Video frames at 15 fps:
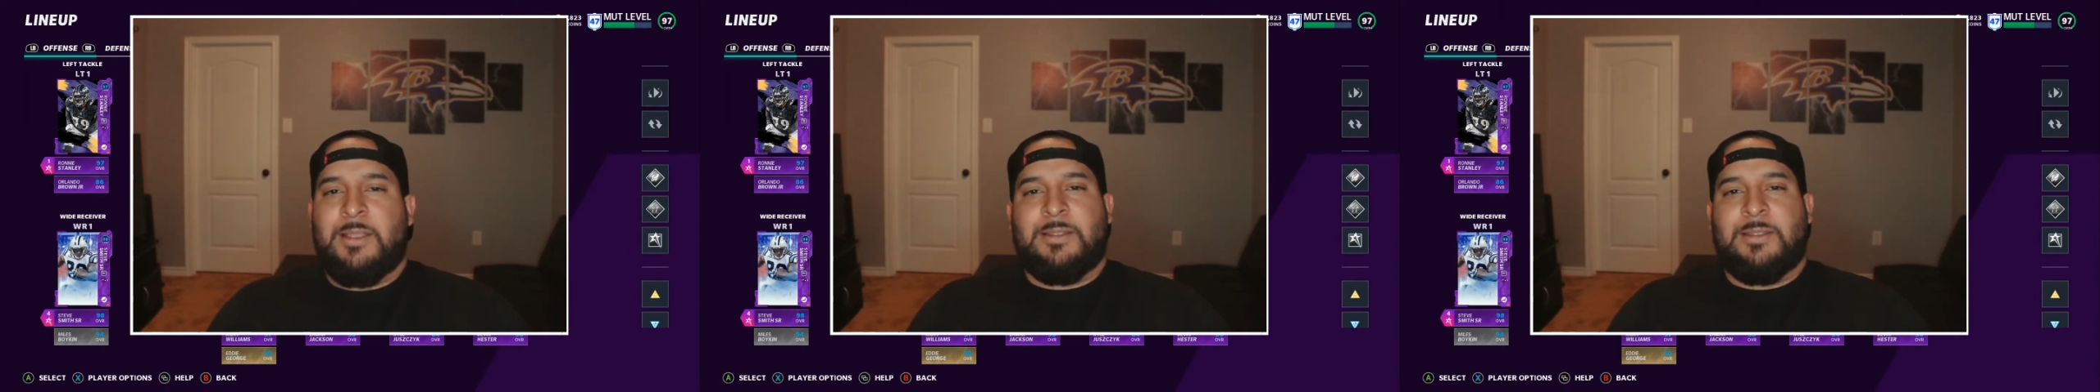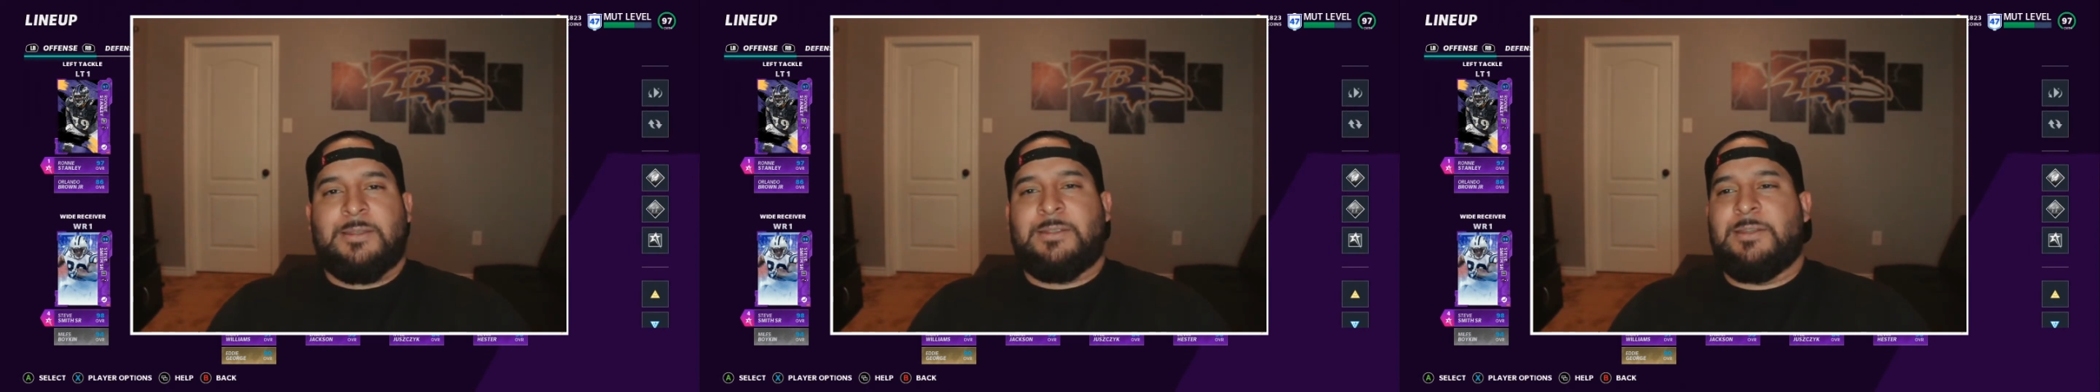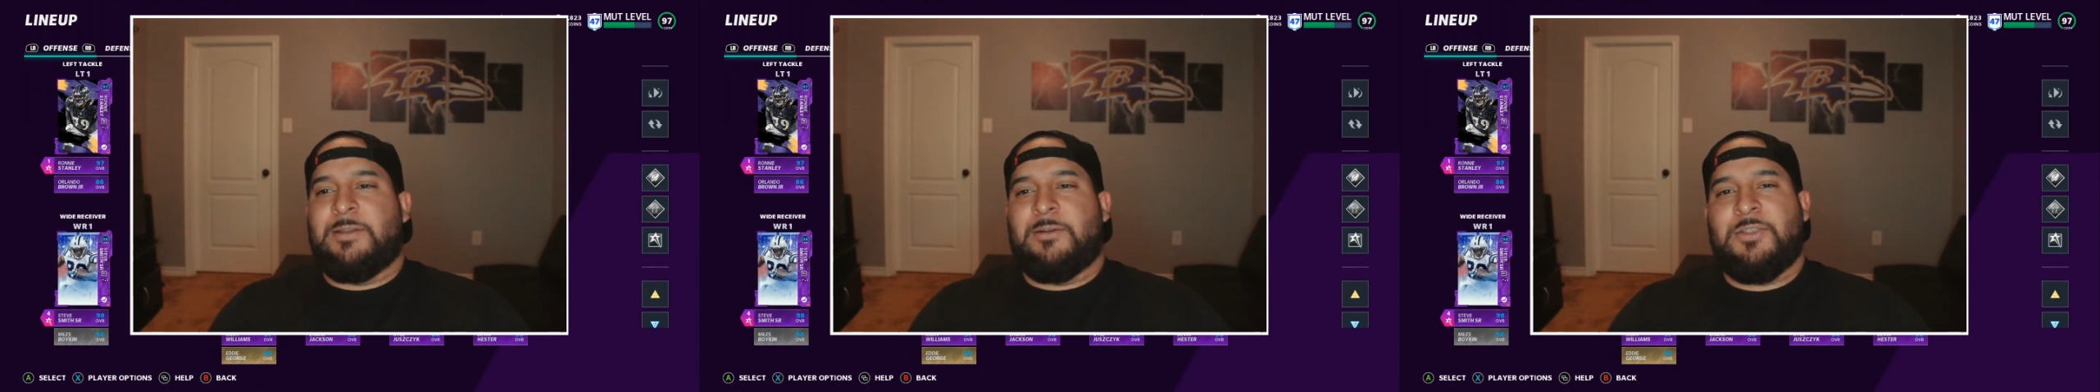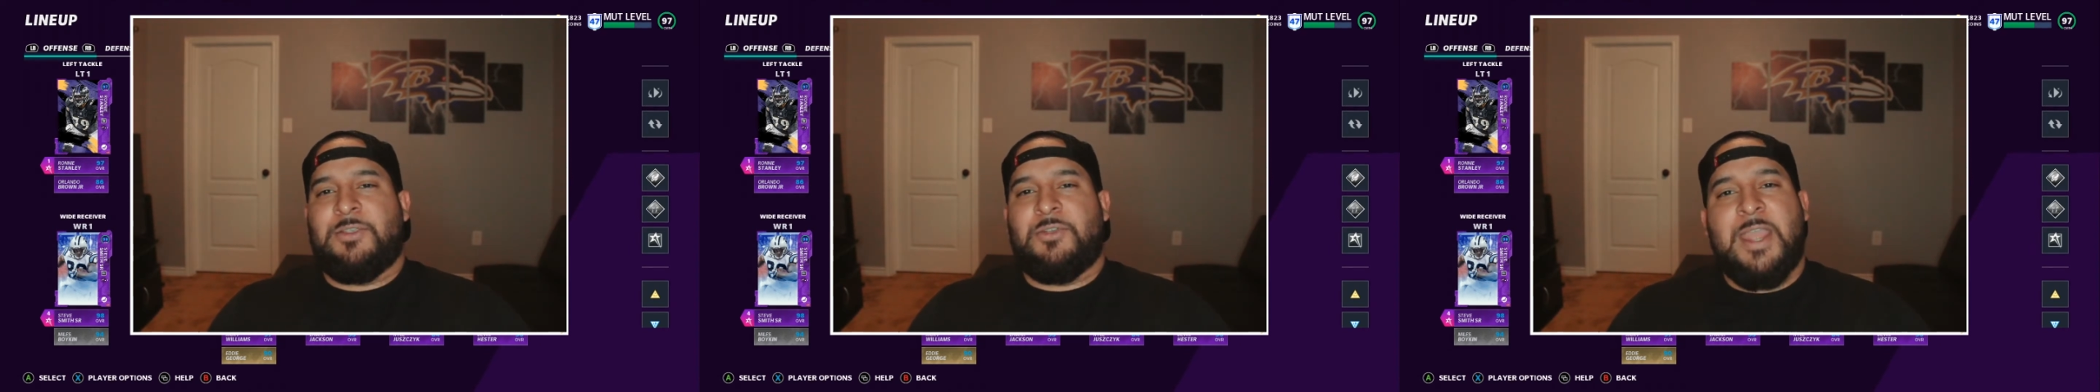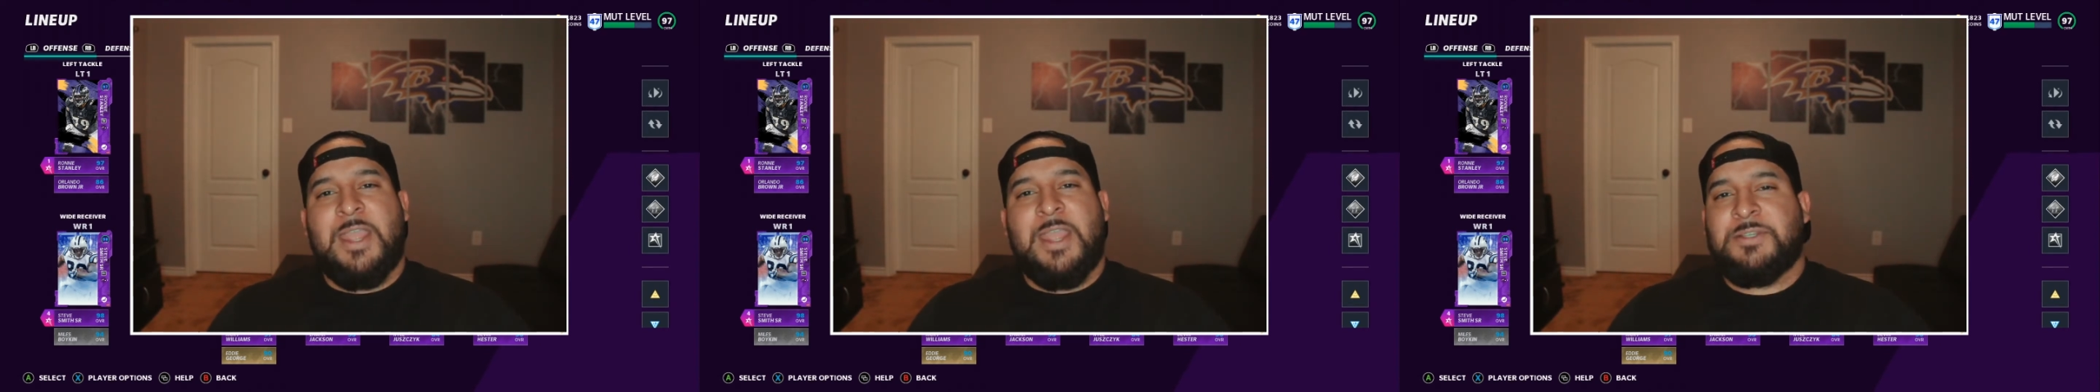You
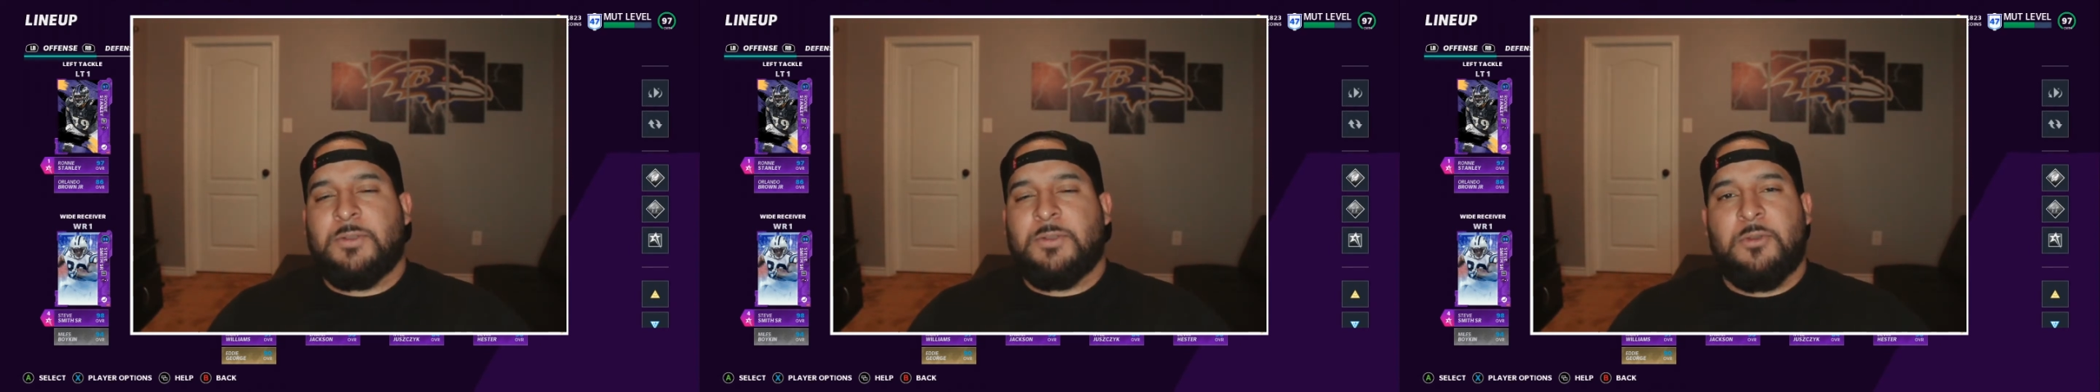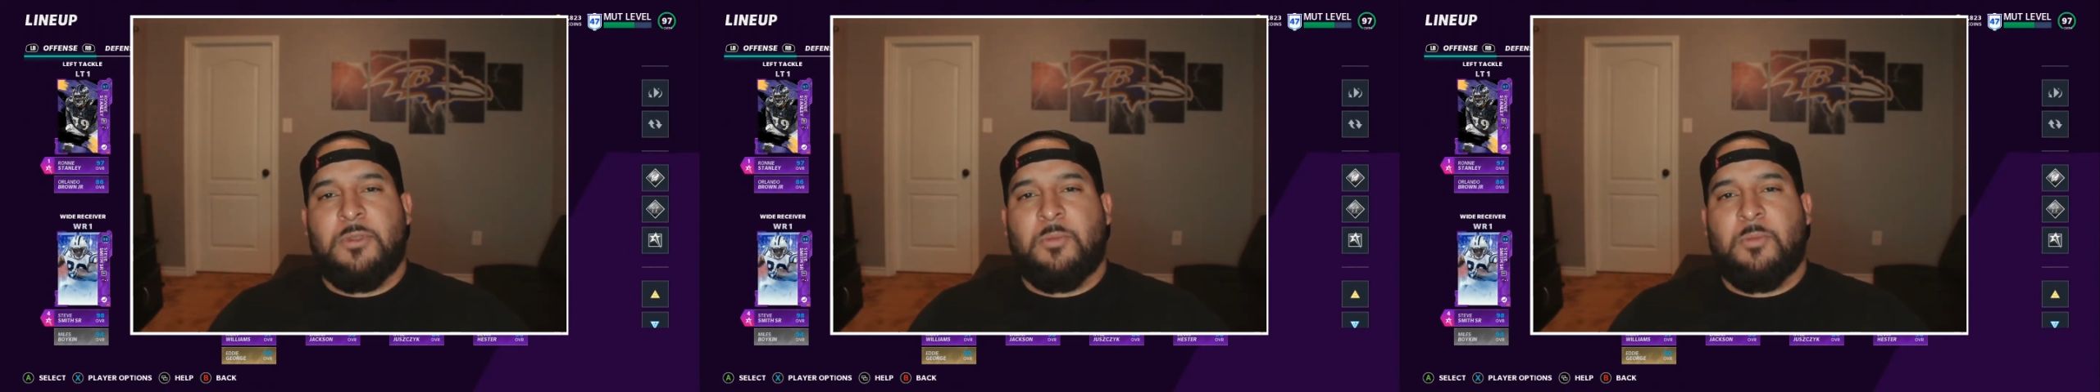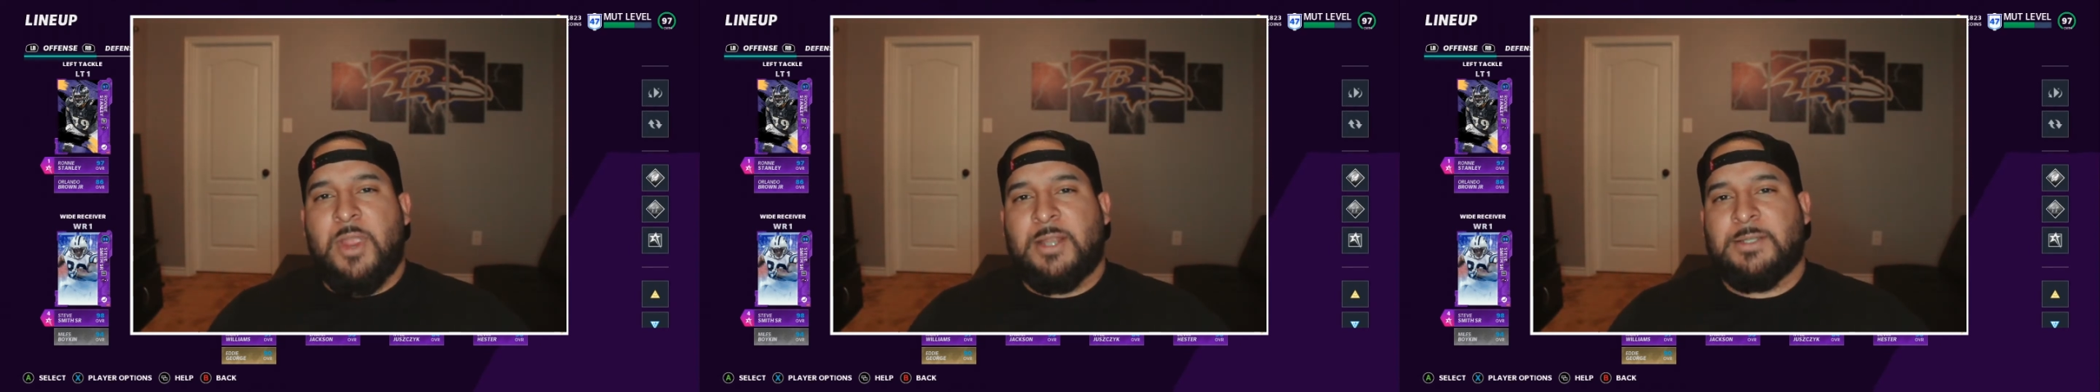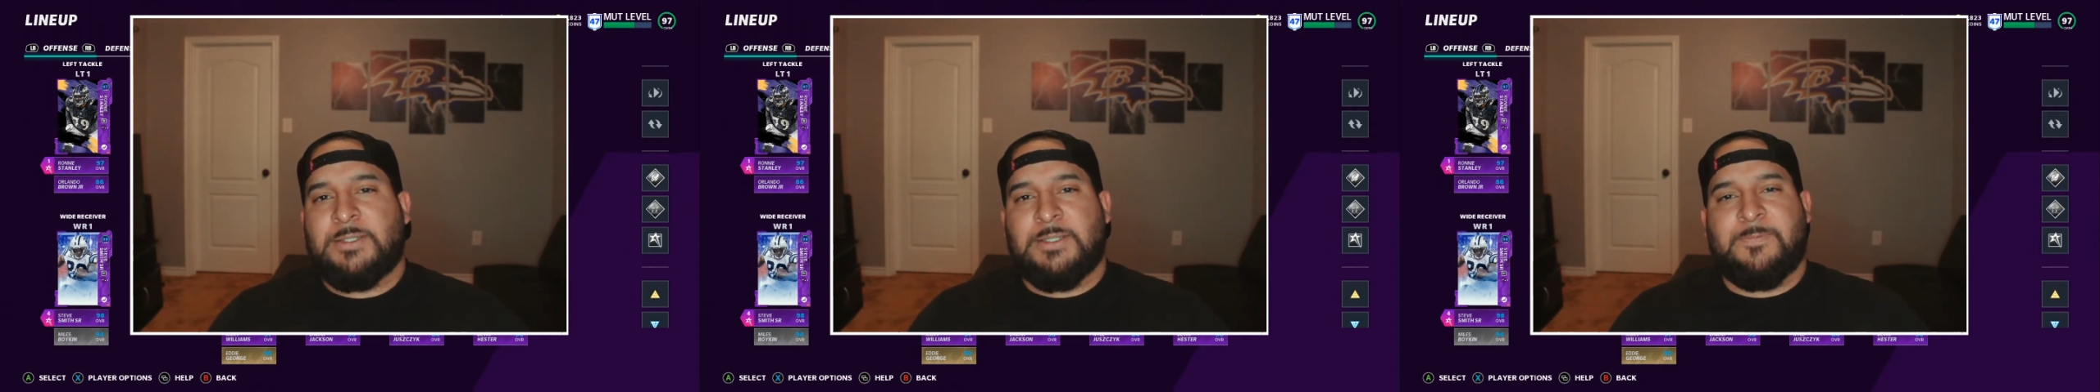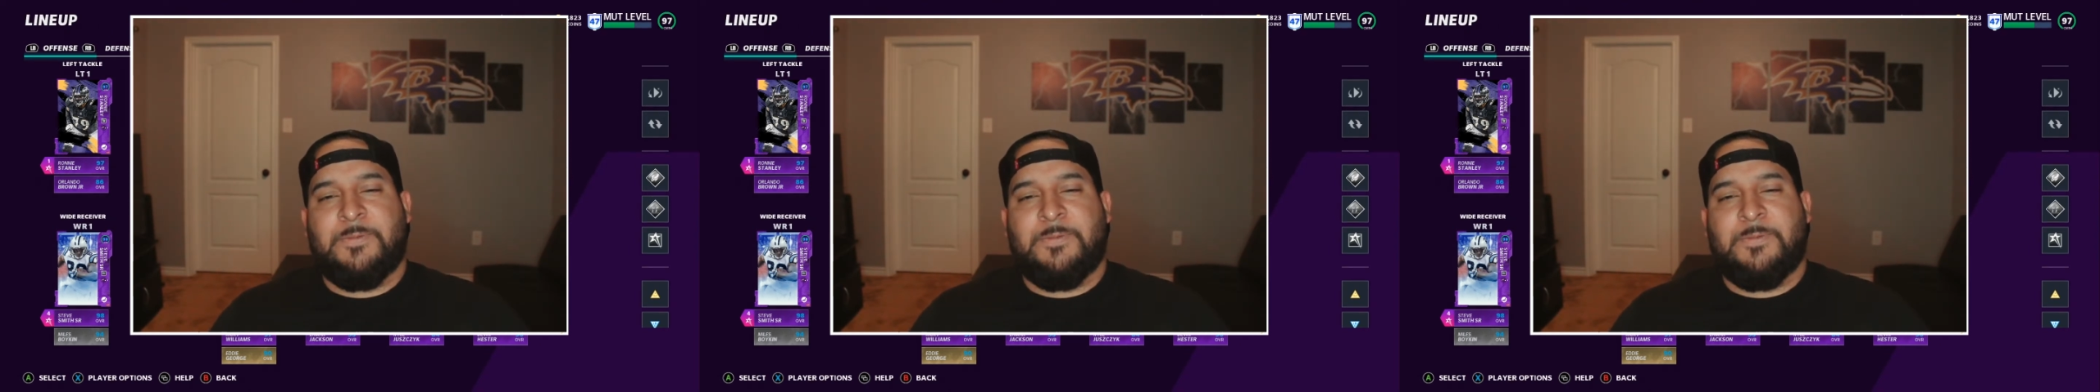can't just go to the practice